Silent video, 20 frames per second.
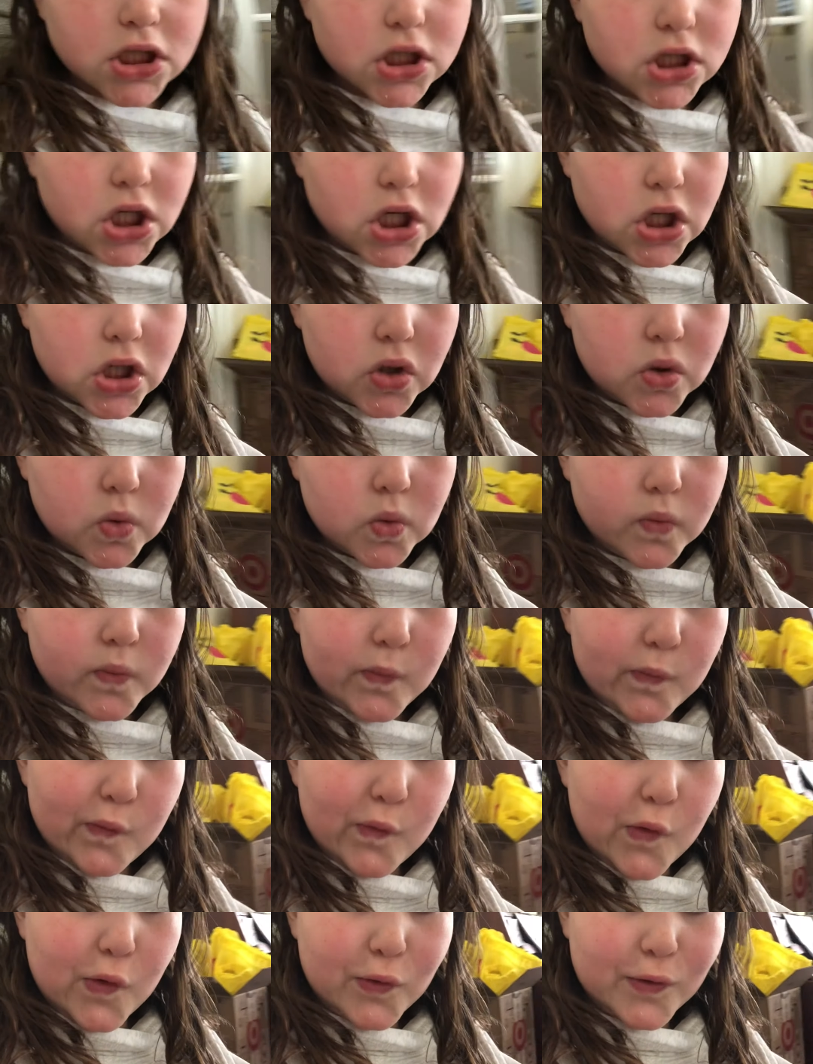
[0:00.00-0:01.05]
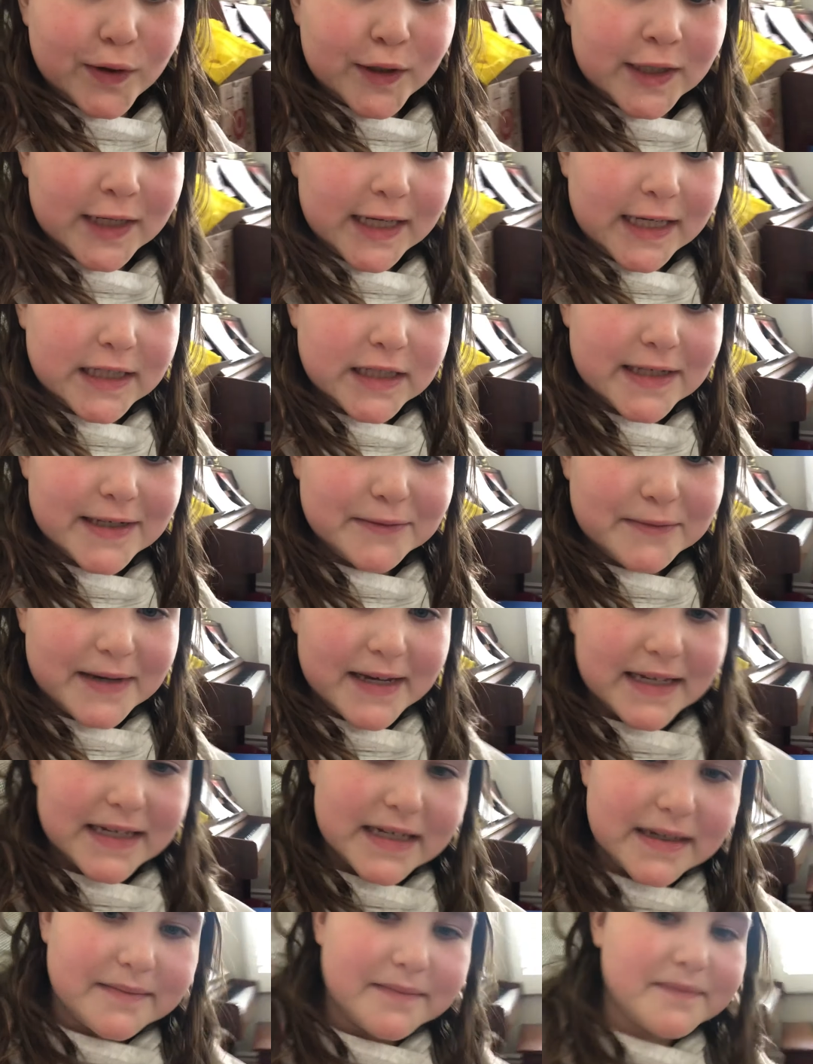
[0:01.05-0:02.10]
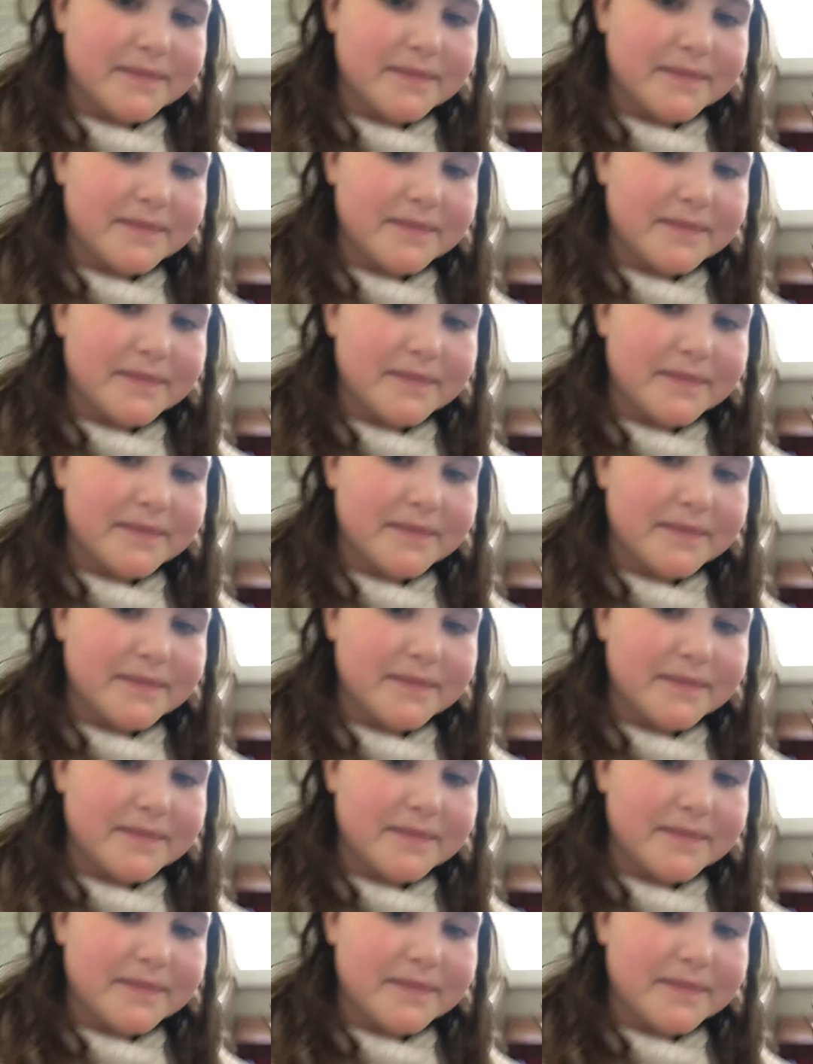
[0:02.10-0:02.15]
go forward into it.